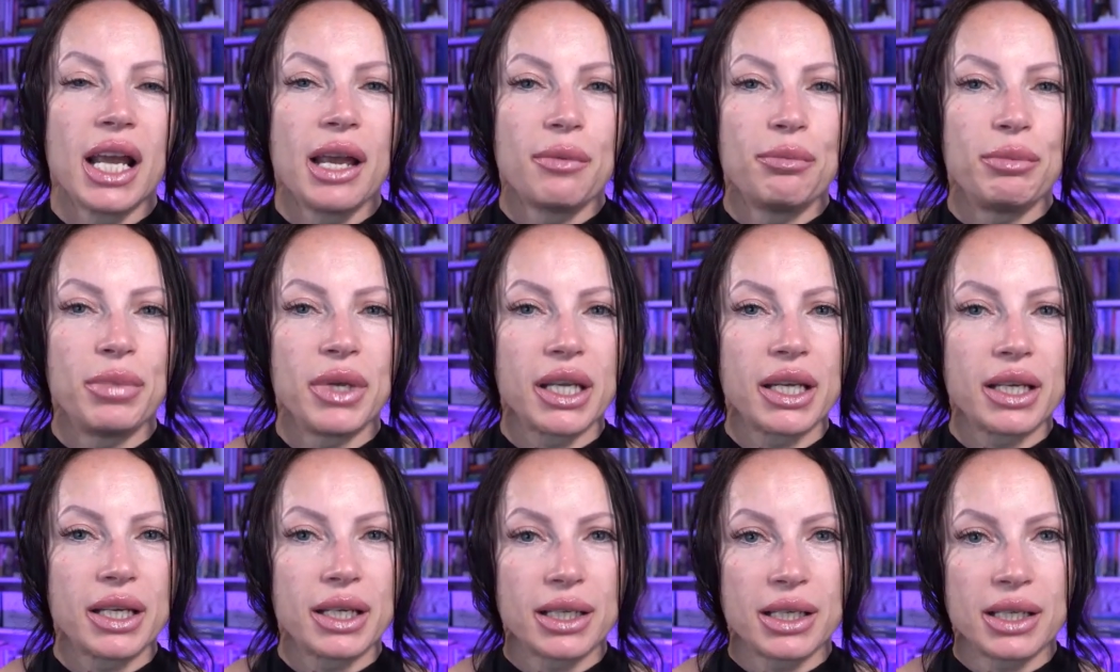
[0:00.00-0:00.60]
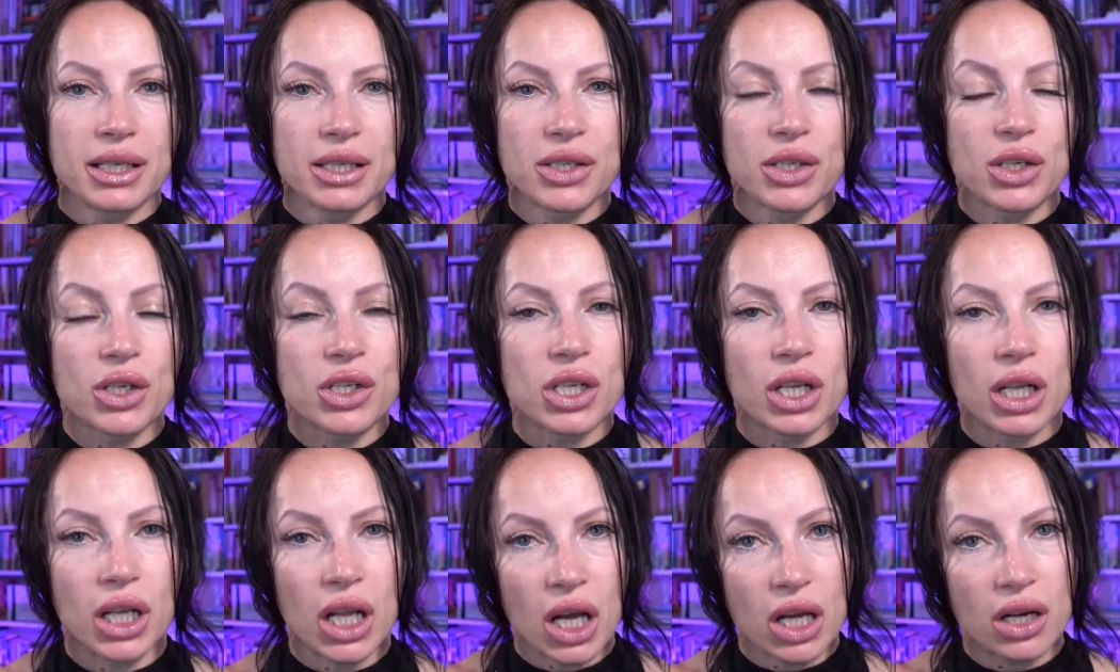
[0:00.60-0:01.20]
because there's
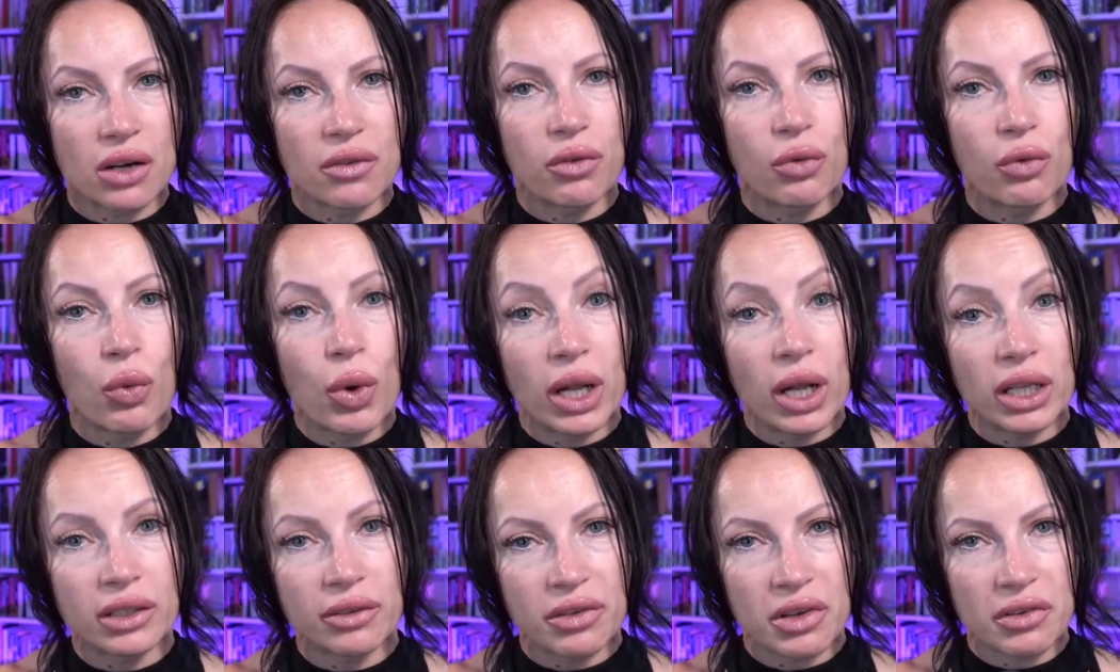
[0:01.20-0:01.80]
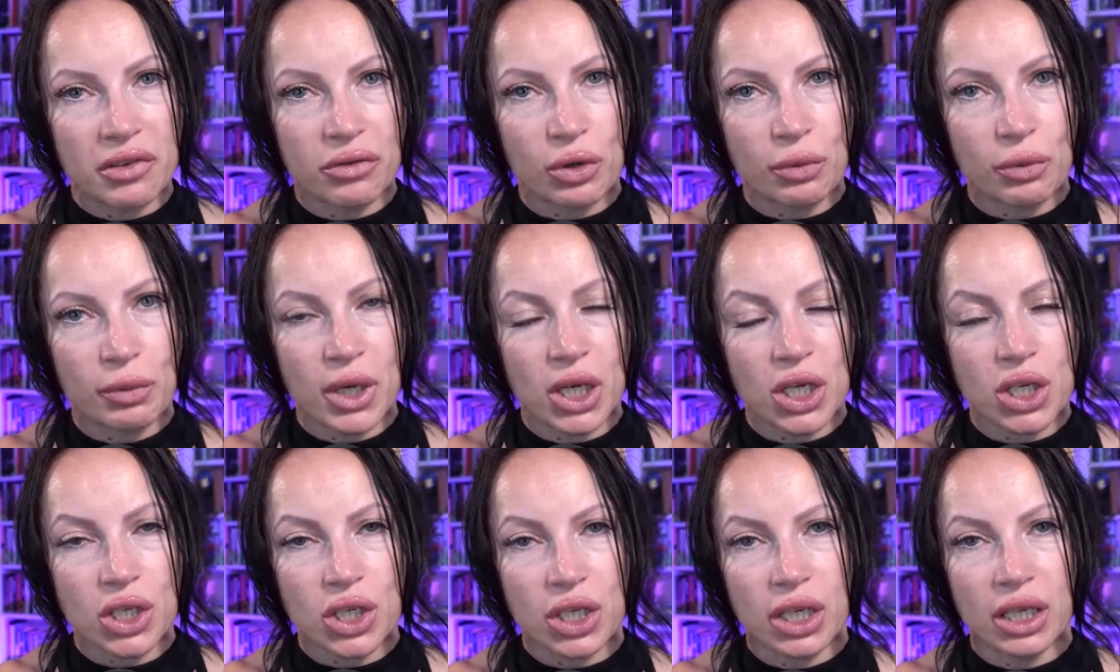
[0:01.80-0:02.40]
a lot of wealth of
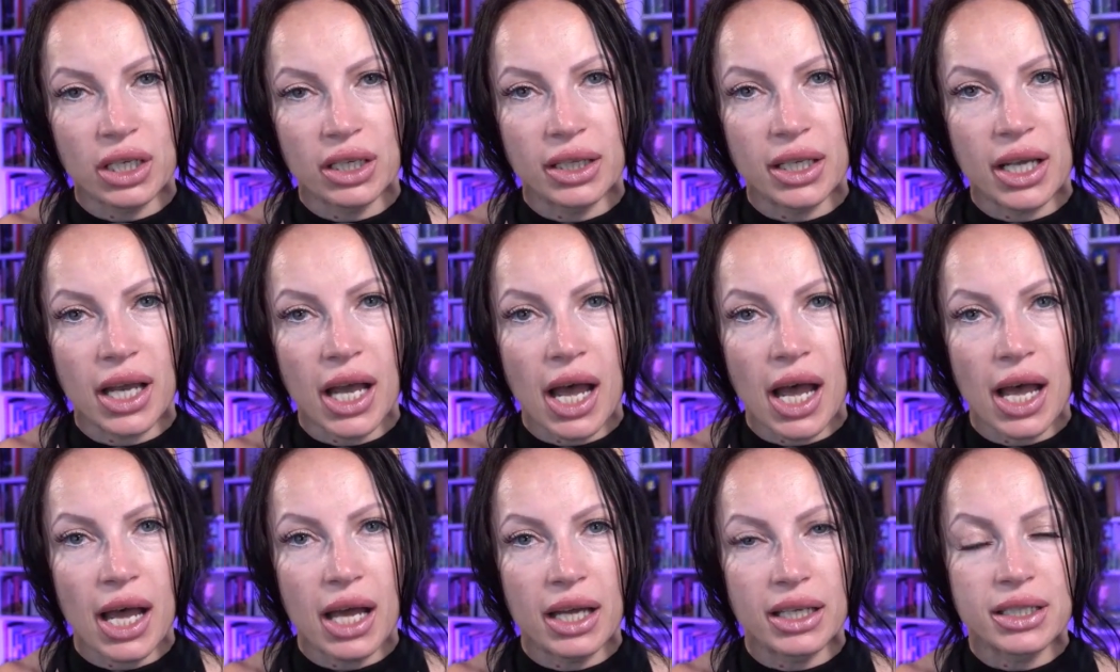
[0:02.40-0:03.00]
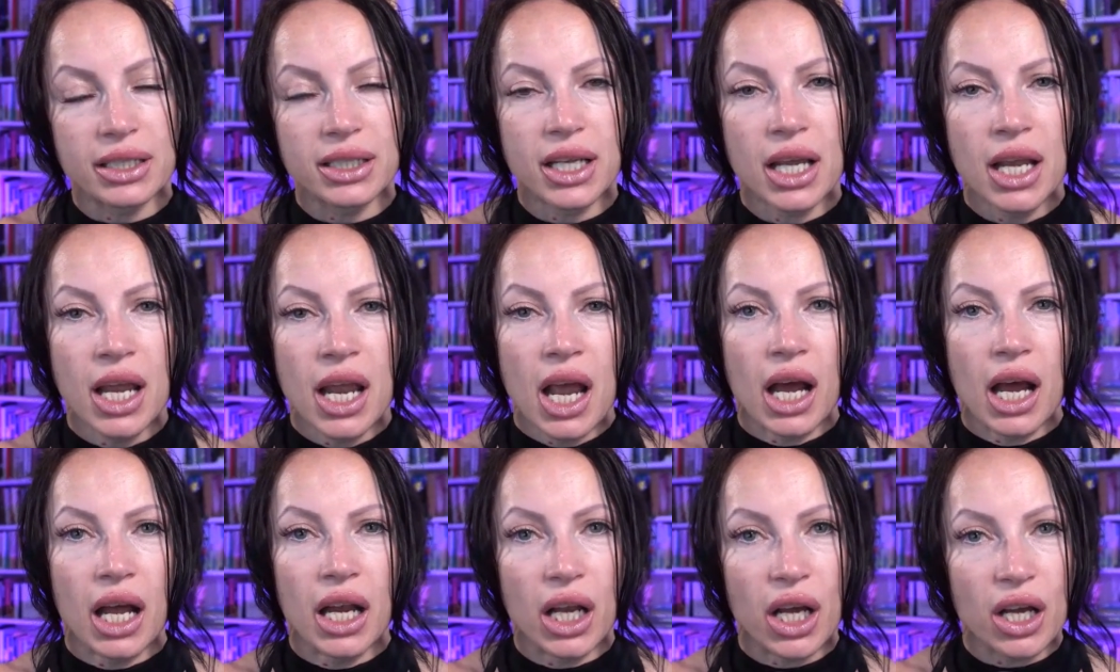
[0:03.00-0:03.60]
information that
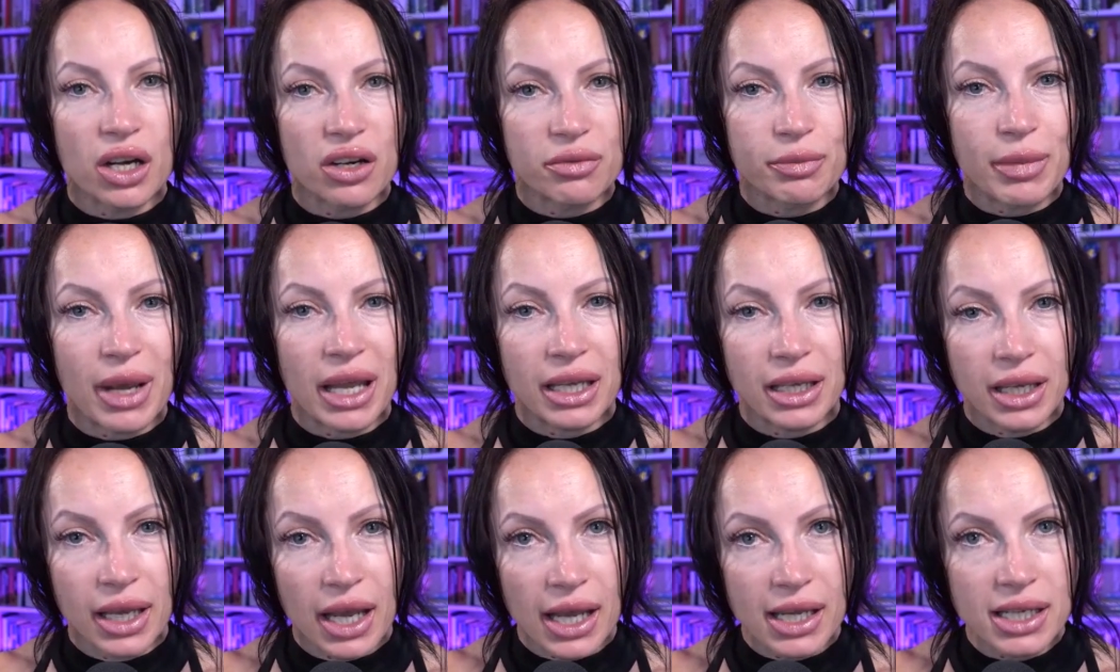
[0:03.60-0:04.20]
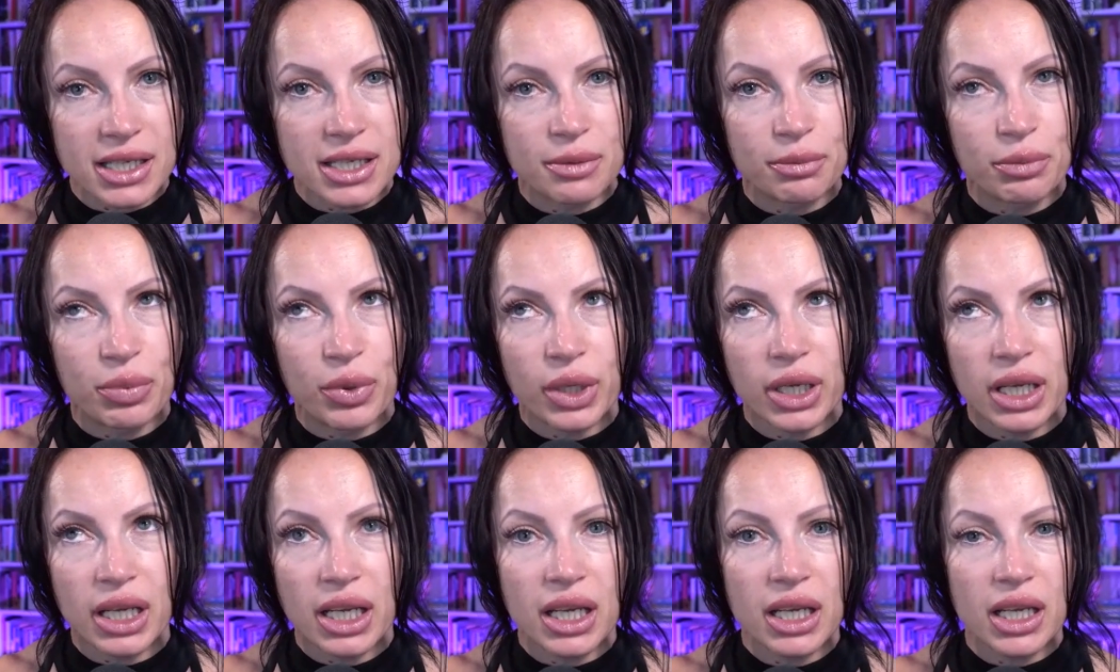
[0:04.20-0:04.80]
a lot of my guests
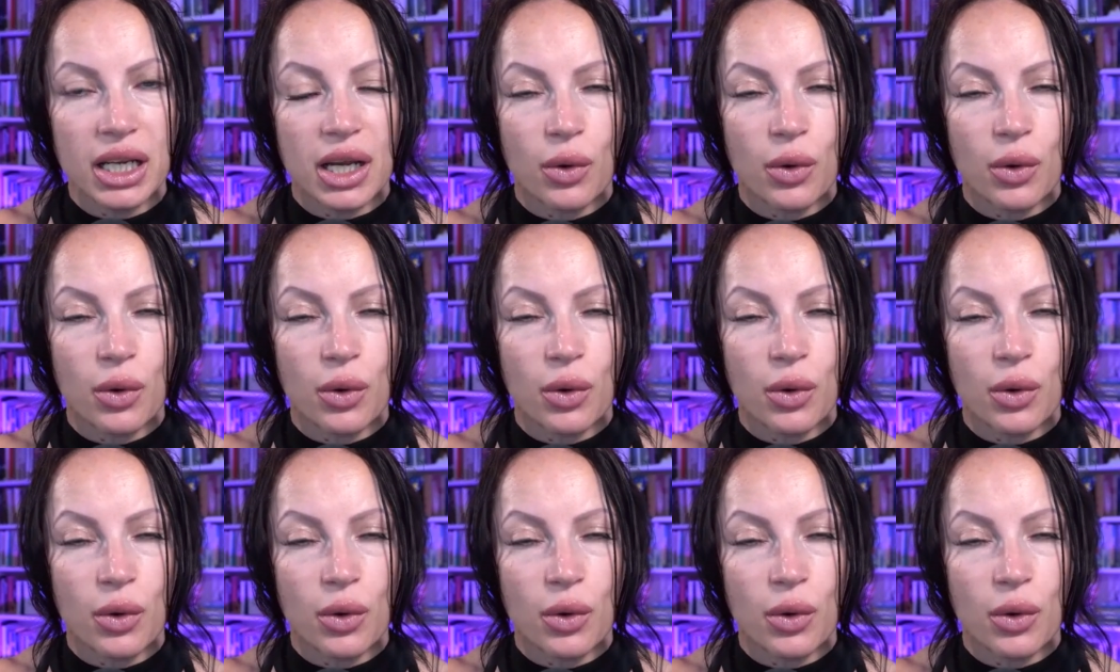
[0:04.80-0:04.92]
bring,